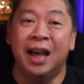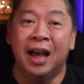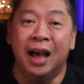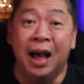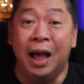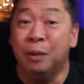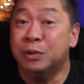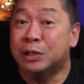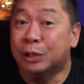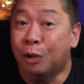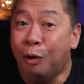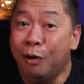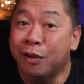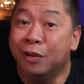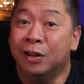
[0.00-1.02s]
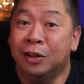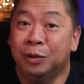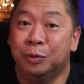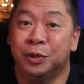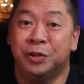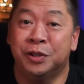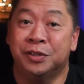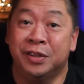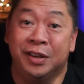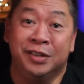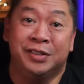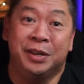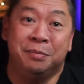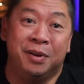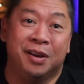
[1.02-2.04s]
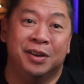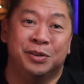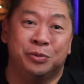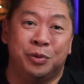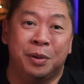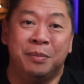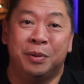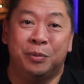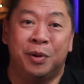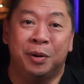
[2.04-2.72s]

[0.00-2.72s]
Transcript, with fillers: I was loyal, which is easy because women